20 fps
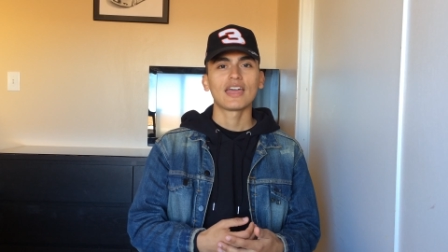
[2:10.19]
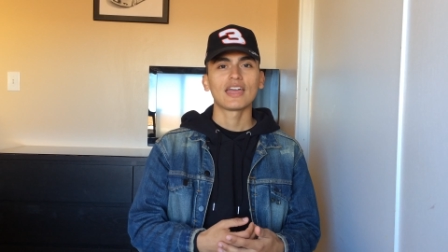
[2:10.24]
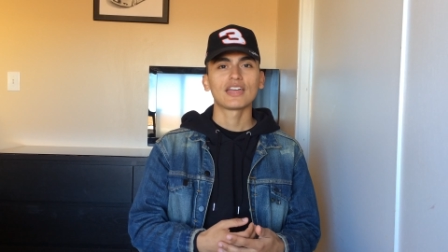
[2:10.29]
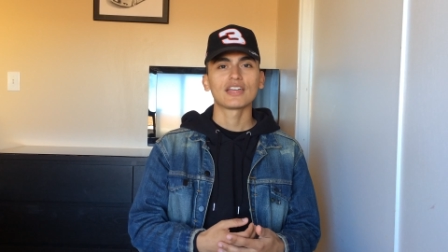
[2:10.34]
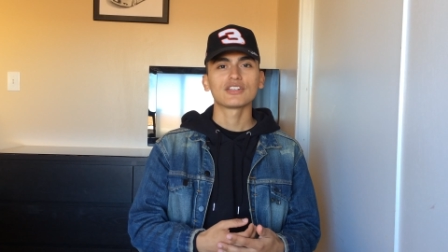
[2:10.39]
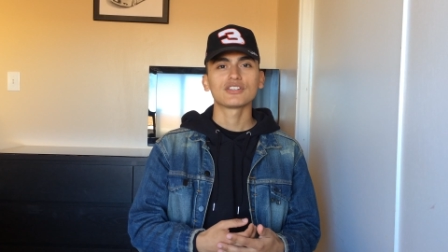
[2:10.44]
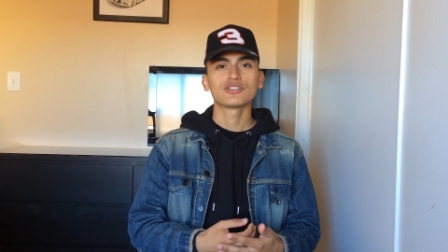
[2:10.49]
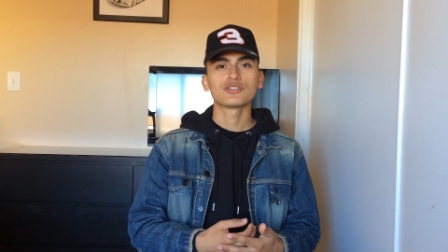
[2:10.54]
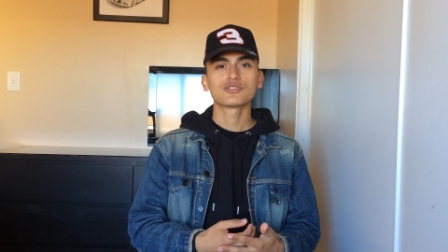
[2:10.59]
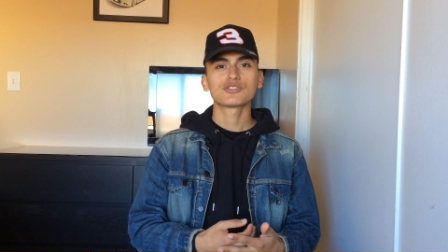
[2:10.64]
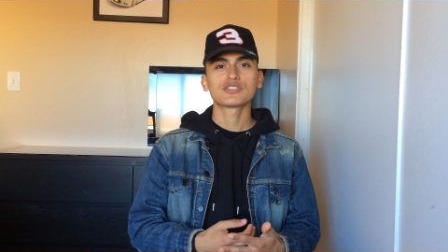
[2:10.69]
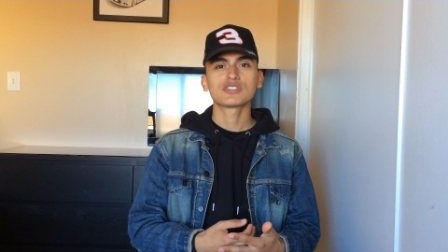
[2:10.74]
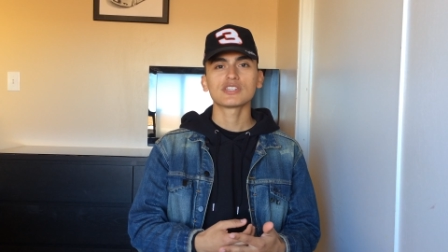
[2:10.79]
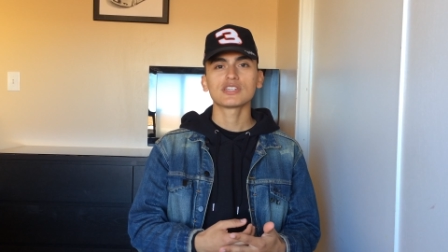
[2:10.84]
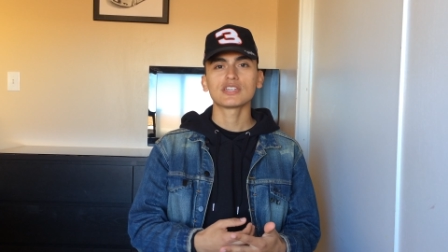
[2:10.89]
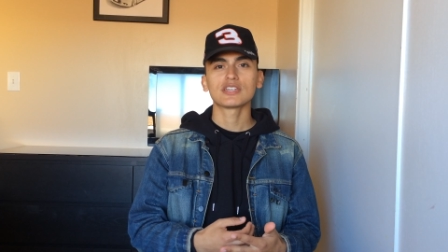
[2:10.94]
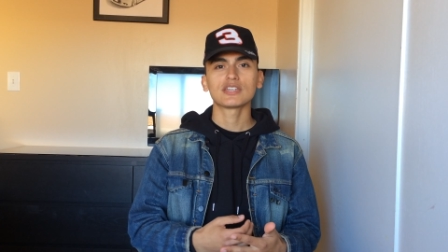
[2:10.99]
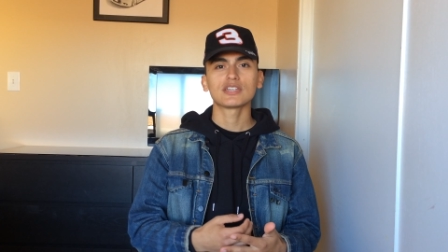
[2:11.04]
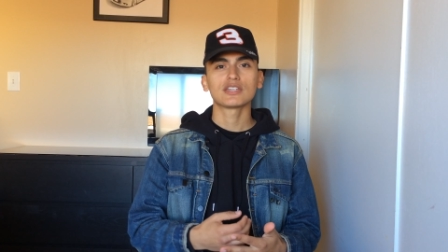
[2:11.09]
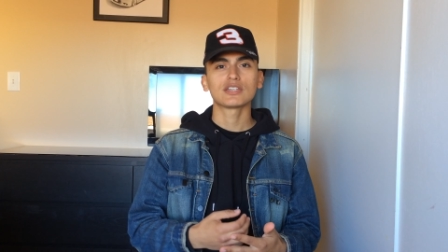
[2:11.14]
And you
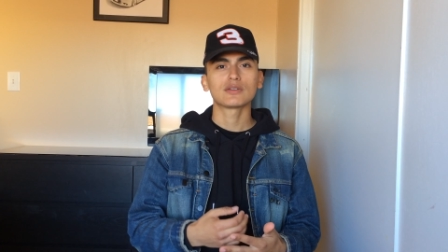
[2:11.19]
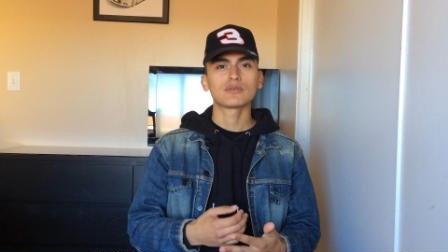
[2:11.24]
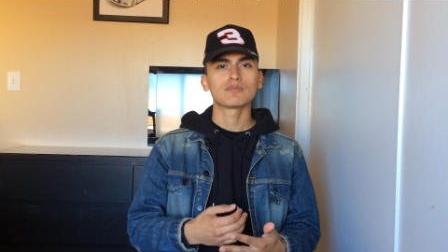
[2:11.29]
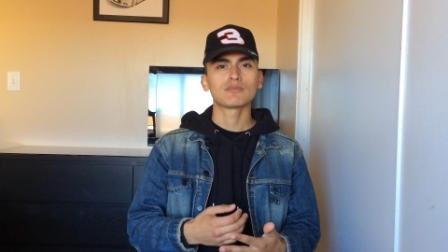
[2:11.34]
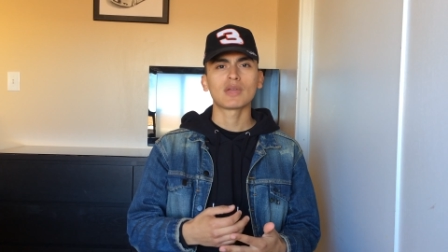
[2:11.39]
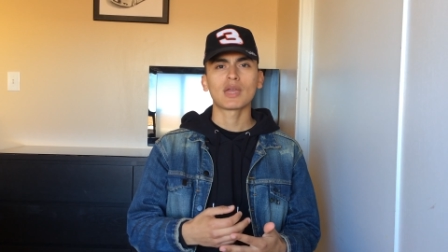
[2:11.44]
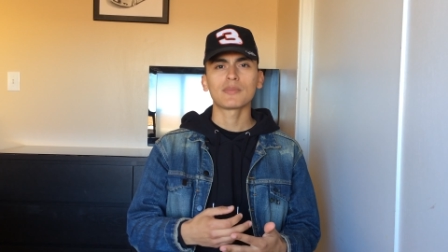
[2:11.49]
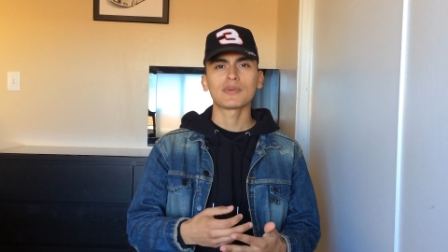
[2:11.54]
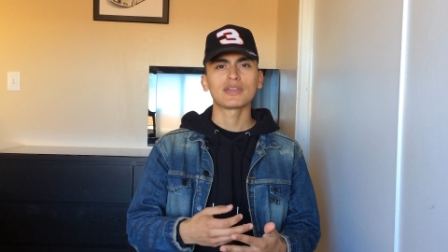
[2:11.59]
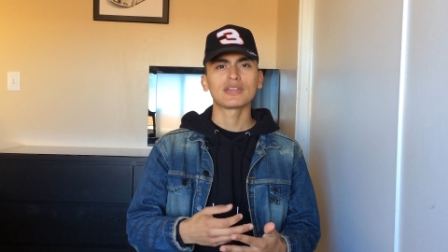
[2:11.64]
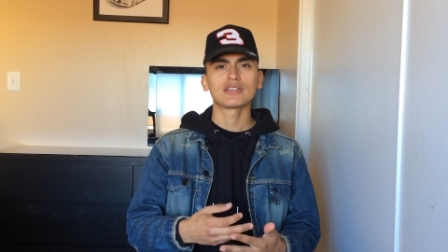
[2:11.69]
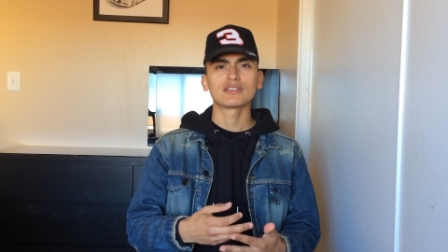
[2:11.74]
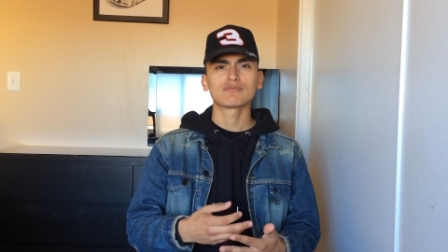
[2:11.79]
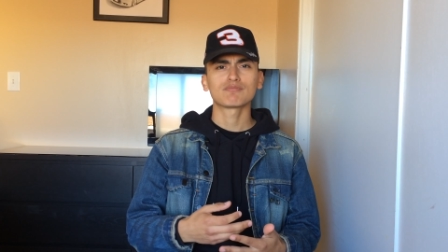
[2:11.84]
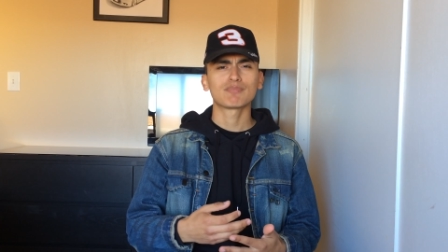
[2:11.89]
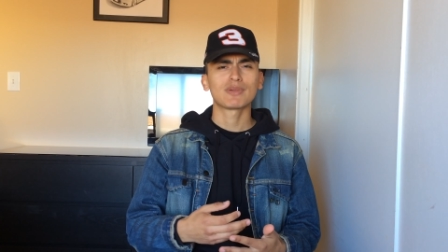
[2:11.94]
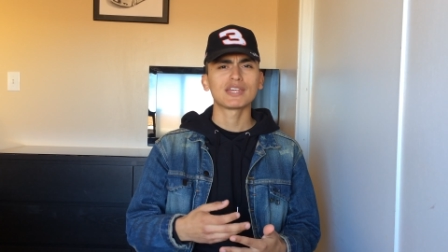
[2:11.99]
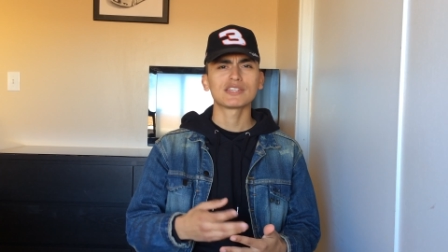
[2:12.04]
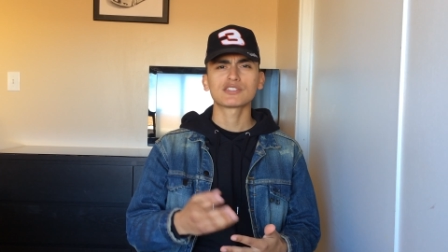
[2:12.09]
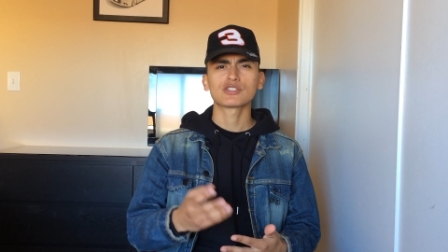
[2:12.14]
see maybe
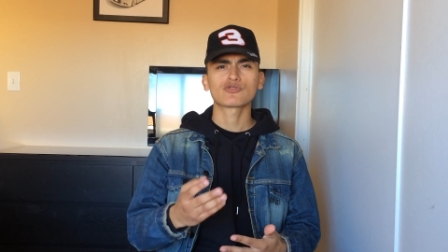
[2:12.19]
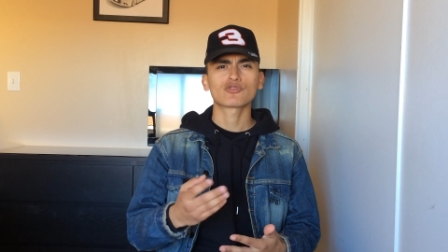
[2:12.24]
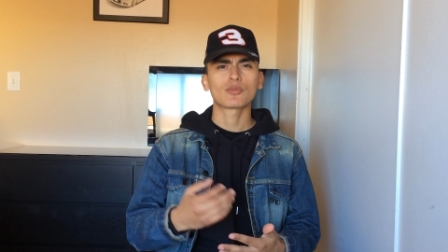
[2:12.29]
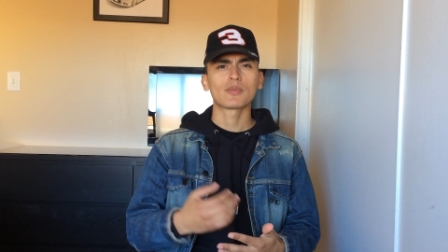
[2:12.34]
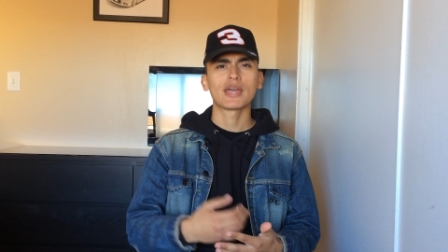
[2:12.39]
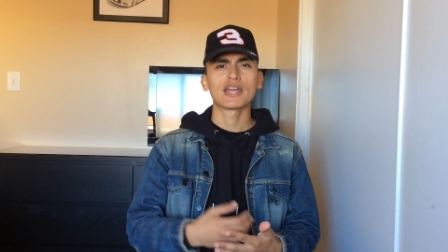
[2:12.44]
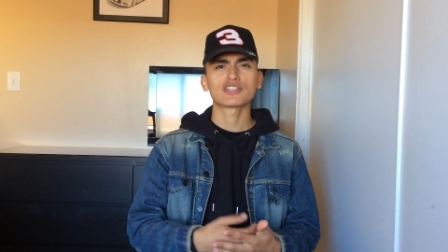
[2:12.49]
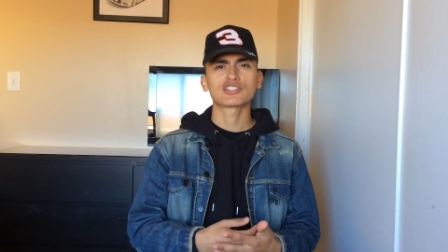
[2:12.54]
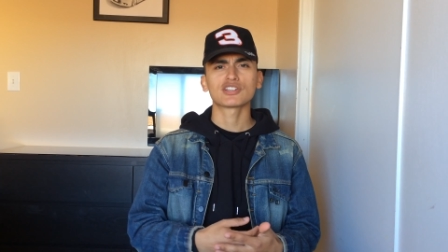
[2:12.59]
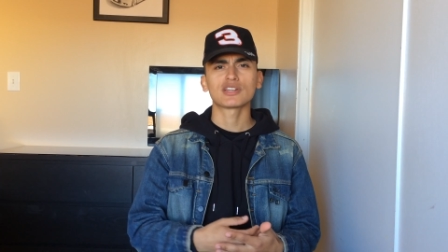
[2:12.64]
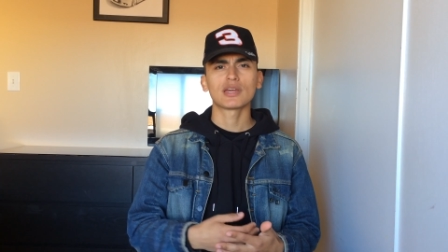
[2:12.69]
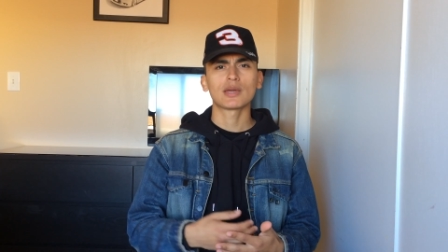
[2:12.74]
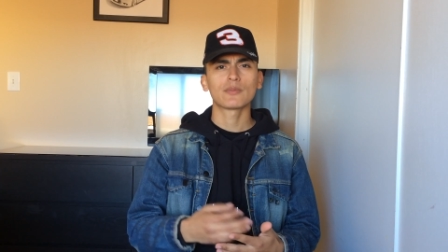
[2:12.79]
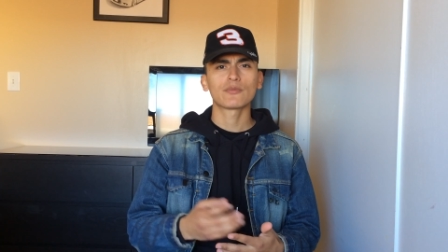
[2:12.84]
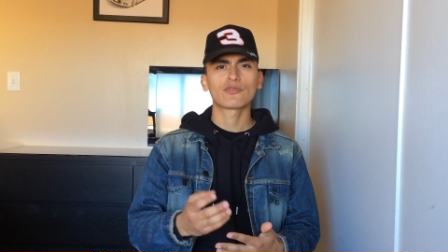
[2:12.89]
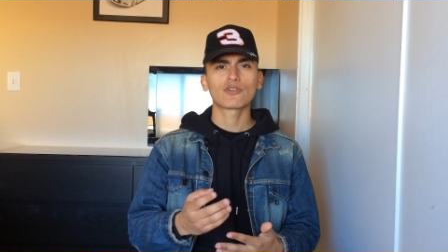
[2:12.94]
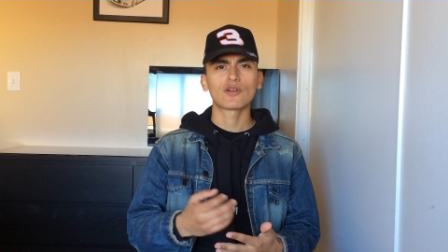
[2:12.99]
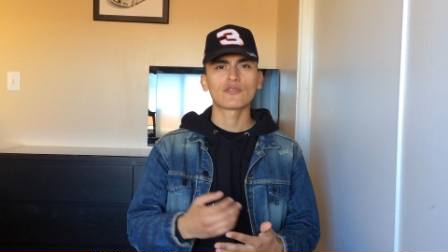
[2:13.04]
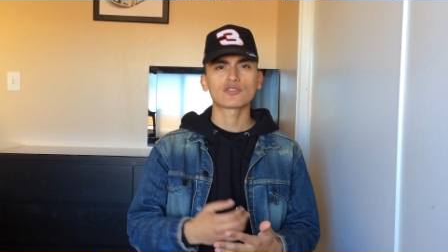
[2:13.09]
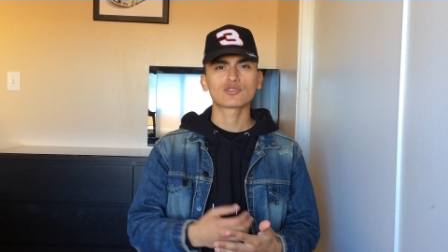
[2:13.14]
pieces from
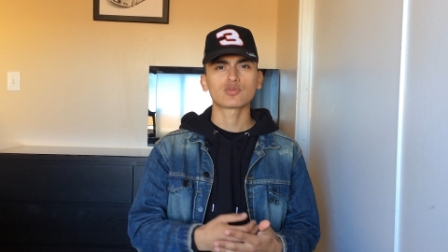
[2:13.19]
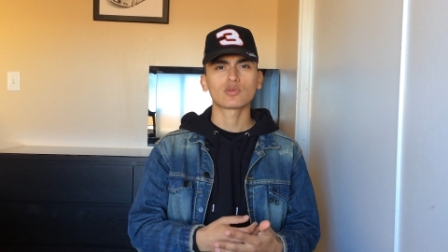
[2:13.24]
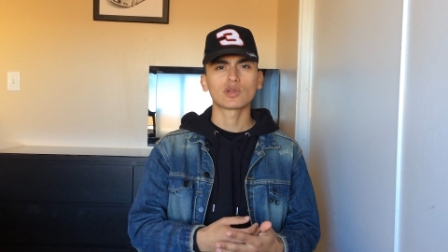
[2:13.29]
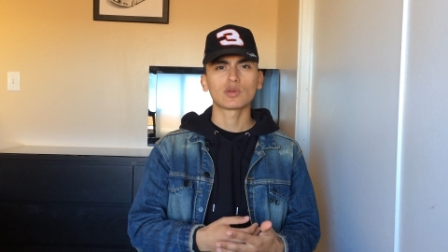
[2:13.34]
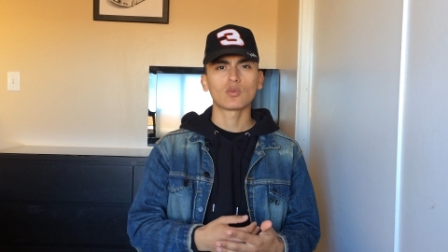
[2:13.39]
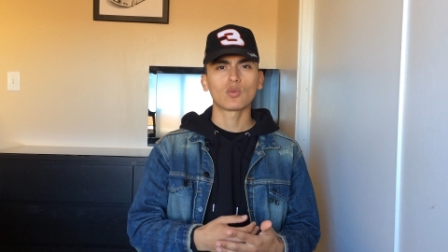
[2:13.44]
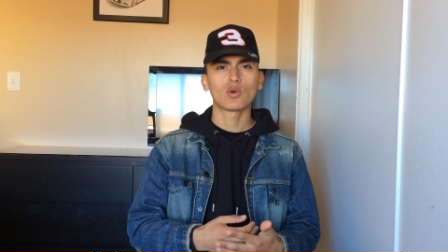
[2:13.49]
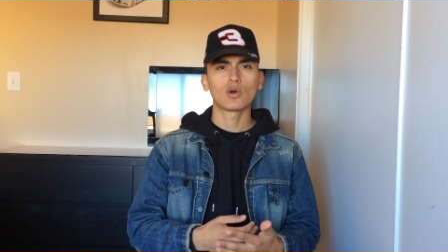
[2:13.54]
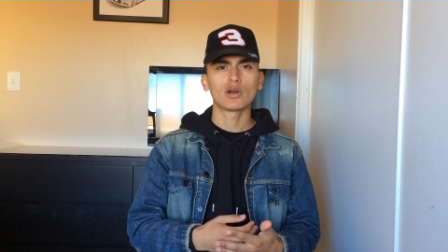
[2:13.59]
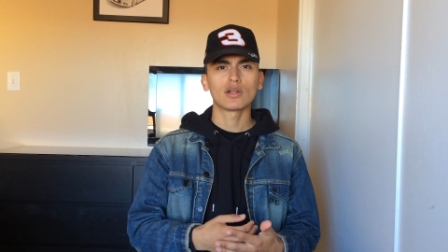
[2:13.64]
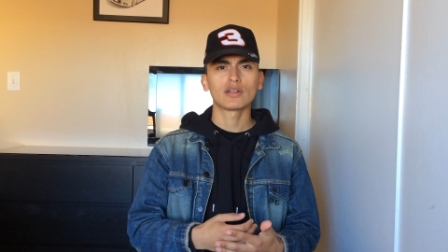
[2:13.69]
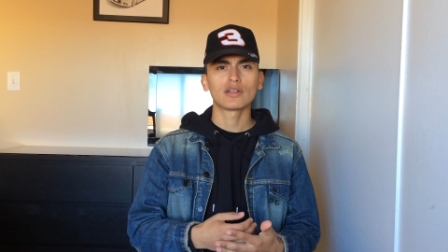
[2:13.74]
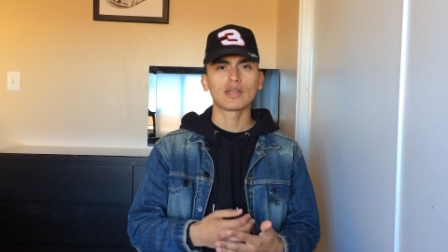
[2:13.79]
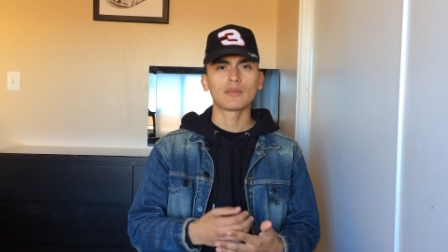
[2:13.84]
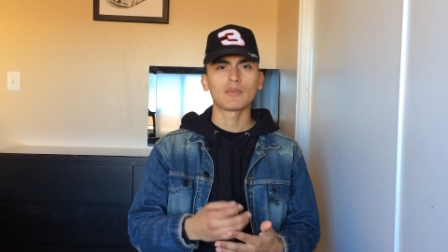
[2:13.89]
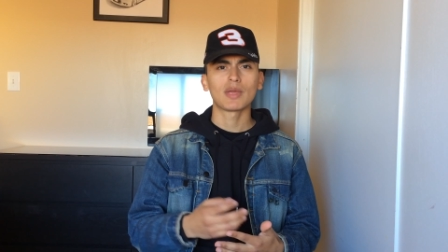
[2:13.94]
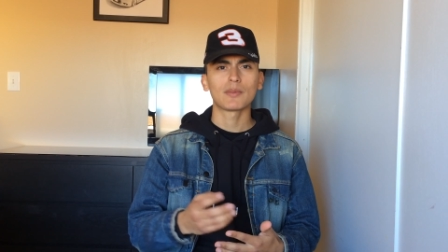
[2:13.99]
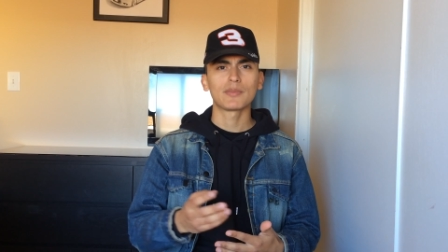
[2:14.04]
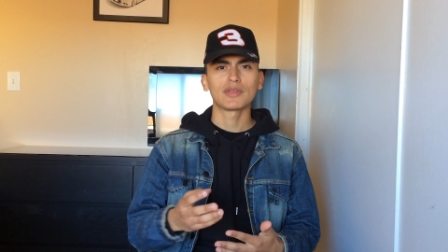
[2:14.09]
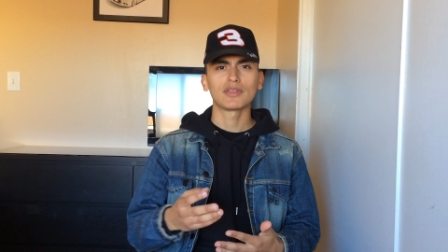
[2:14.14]
H&M, Forever 21,
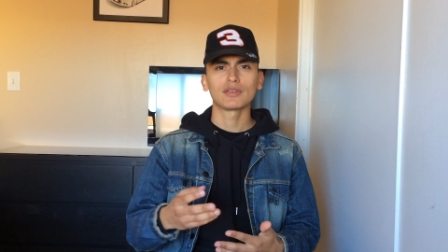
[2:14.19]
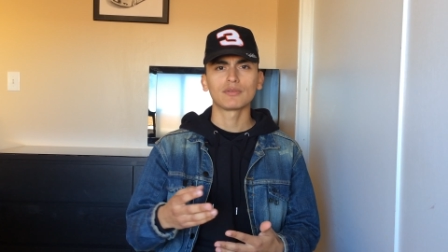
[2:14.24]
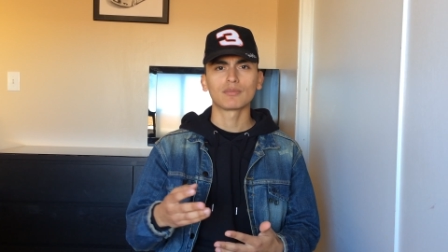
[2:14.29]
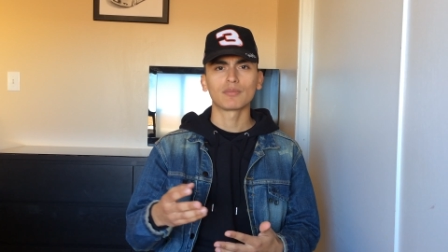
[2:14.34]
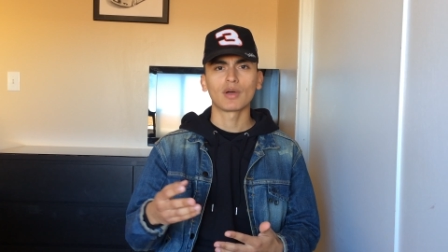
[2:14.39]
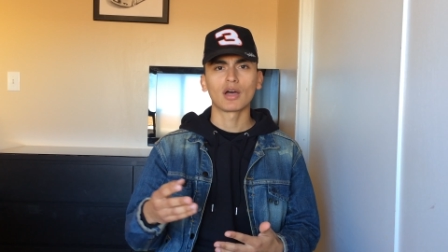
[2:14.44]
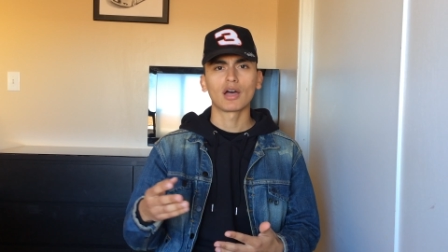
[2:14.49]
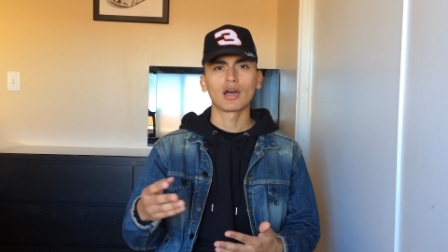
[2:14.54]
and maybe